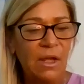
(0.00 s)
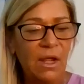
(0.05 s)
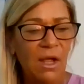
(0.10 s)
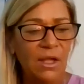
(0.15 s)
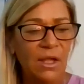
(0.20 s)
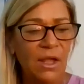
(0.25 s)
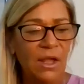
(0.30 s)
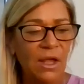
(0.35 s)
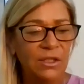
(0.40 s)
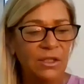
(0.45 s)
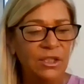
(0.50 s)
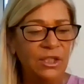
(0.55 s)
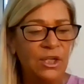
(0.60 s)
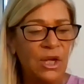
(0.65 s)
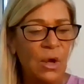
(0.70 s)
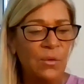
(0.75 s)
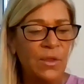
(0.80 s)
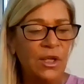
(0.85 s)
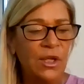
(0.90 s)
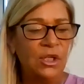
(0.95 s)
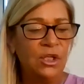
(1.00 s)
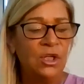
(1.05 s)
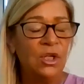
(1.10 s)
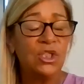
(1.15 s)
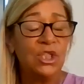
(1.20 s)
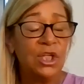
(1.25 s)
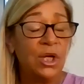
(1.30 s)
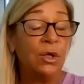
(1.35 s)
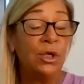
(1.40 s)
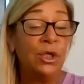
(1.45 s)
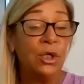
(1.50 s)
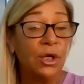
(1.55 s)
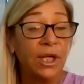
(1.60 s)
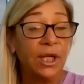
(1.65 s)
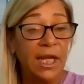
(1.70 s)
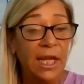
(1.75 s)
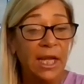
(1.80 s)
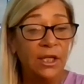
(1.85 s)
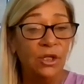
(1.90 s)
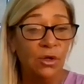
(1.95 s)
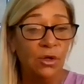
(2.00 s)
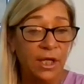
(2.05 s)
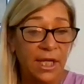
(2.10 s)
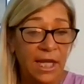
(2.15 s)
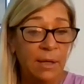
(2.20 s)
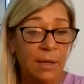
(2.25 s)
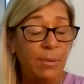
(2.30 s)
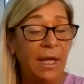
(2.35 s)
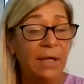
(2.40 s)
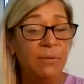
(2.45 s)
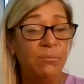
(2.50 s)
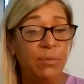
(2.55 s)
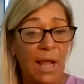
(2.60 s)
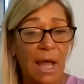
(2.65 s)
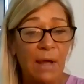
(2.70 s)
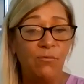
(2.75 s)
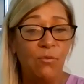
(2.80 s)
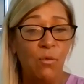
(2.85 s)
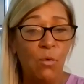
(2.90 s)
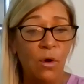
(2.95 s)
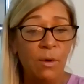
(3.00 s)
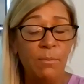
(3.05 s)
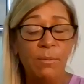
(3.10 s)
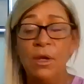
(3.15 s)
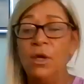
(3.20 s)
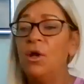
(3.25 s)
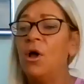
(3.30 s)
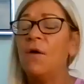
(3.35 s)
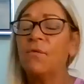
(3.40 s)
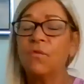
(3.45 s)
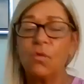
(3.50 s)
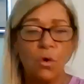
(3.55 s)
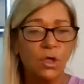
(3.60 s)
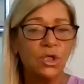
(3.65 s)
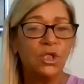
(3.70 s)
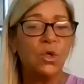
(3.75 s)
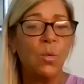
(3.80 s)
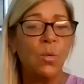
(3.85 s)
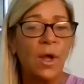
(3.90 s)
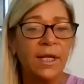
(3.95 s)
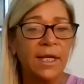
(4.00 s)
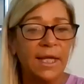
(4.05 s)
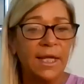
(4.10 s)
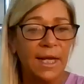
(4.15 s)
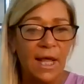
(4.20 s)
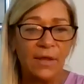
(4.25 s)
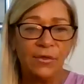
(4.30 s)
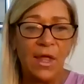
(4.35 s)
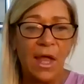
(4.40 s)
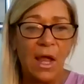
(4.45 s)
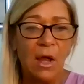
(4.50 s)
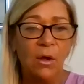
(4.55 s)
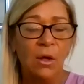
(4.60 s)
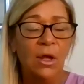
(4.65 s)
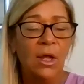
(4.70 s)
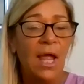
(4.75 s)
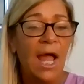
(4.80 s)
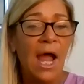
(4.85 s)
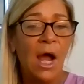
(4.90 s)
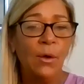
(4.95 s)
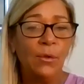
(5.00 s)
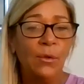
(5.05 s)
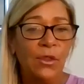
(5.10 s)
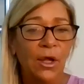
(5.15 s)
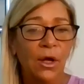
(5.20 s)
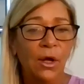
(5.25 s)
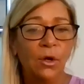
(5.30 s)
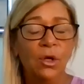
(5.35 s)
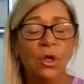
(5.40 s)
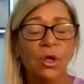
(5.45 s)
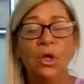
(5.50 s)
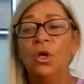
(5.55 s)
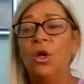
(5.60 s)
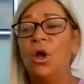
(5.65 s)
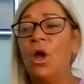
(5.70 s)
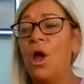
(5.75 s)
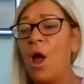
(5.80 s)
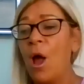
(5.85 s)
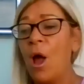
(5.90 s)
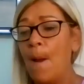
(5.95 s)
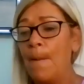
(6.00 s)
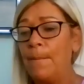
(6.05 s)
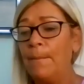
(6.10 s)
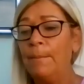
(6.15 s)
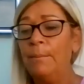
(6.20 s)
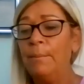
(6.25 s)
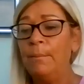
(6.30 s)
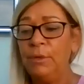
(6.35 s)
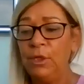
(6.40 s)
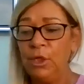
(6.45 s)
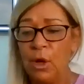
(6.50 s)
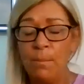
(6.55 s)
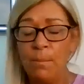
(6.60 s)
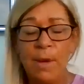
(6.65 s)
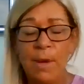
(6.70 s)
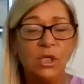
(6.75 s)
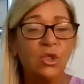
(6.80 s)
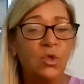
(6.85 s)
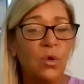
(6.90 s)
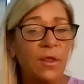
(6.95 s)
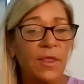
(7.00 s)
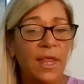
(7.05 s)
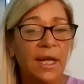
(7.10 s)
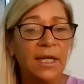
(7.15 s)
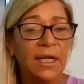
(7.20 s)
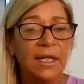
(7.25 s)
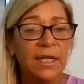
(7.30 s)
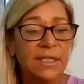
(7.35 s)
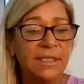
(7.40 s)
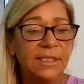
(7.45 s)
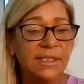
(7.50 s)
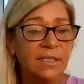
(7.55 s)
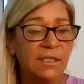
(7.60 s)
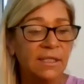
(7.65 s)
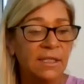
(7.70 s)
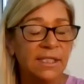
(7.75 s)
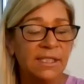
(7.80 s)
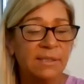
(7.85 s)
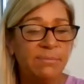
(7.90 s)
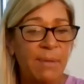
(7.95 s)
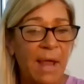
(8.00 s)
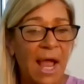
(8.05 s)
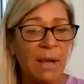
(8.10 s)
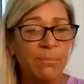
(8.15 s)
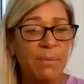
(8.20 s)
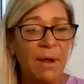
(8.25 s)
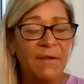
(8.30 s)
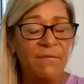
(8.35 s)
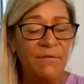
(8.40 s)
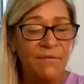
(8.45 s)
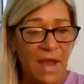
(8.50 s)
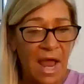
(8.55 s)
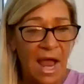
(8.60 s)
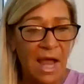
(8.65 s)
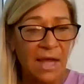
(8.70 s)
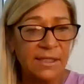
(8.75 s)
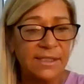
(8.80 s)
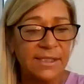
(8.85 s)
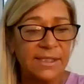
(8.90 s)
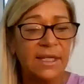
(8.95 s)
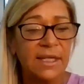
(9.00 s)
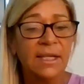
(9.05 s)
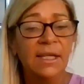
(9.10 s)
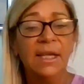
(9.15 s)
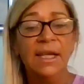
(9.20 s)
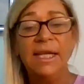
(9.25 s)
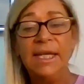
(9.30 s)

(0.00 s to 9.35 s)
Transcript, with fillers: uh, you know that you're sharing your your campaign platform. Of course, you want to get out that out there. Um, you know, make sure that it is is backed by facts